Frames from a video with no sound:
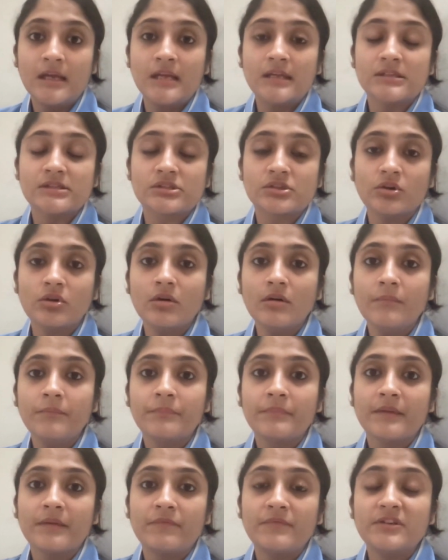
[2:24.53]
So
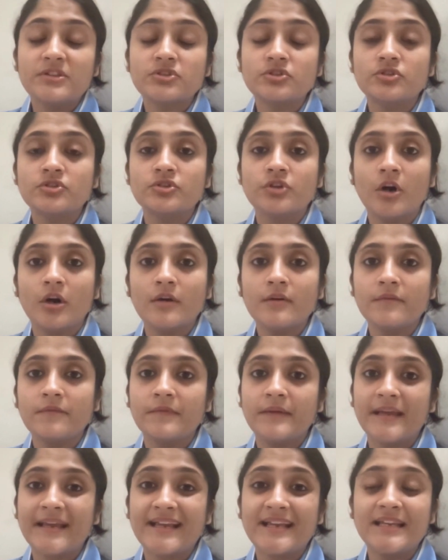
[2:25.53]
we should not
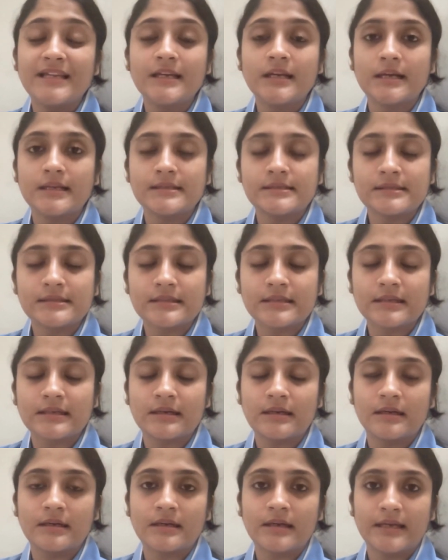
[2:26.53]
vaguely
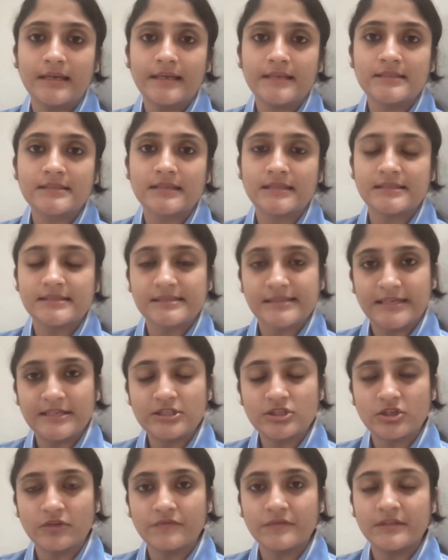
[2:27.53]
collect
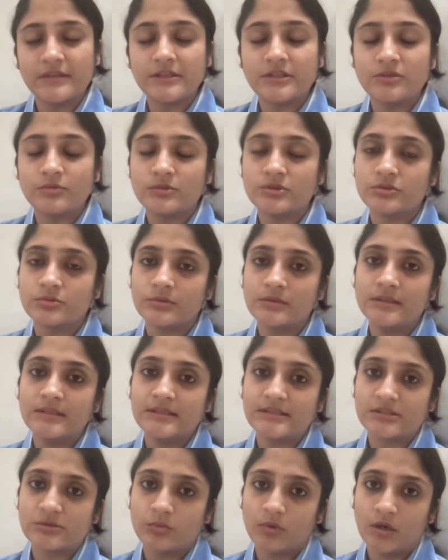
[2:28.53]
consent of the individual
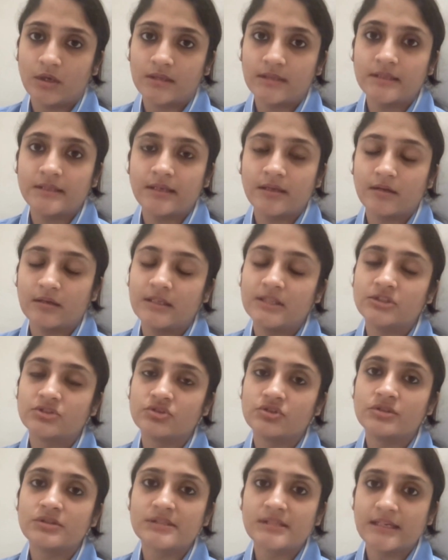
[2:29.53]
is what the
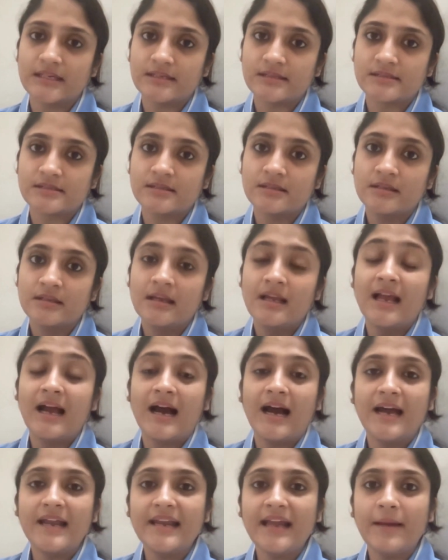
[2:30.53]
regulation says.
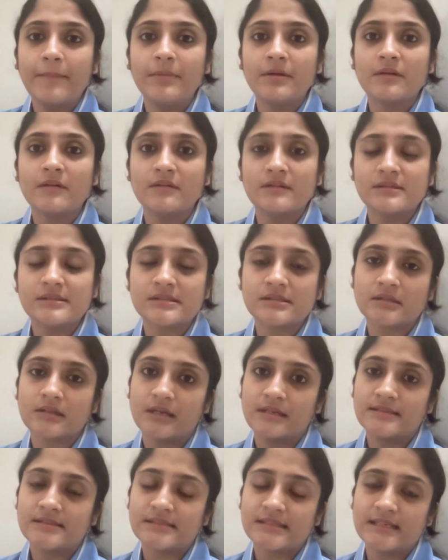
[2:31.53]
Unambiguous
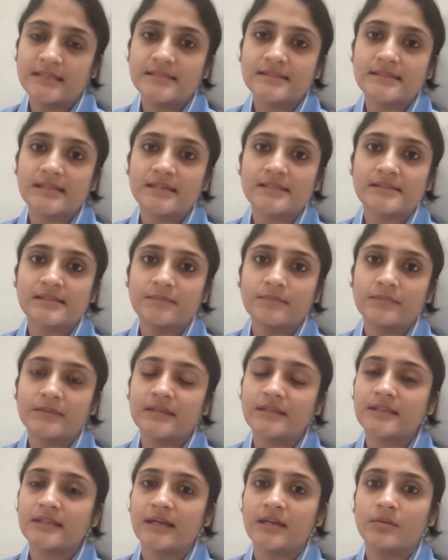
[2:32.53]
consents are
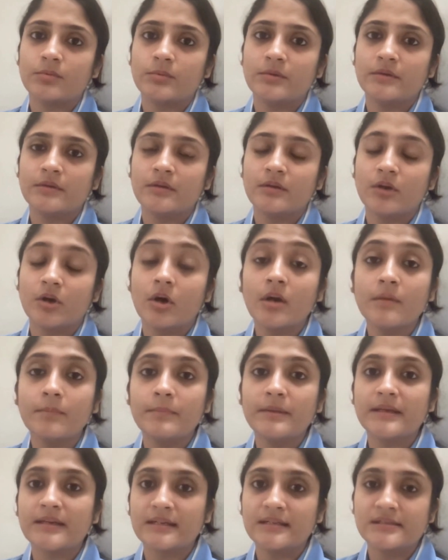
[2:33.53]
something that will not
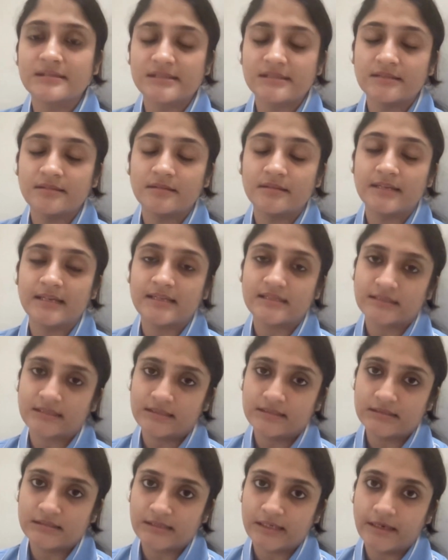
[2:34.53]
be considered as
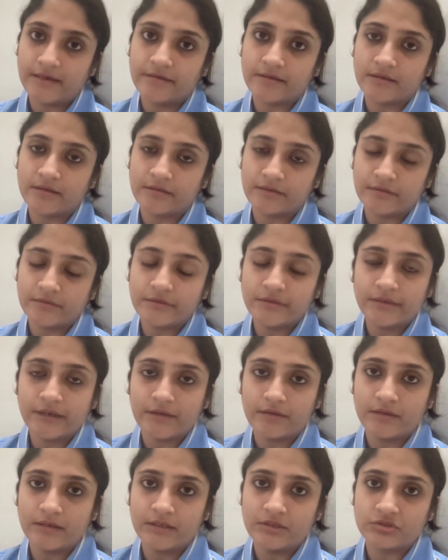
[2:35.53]
consent under the
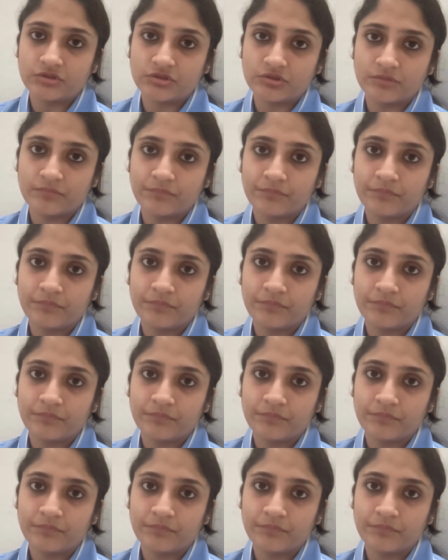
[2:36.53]
regulation.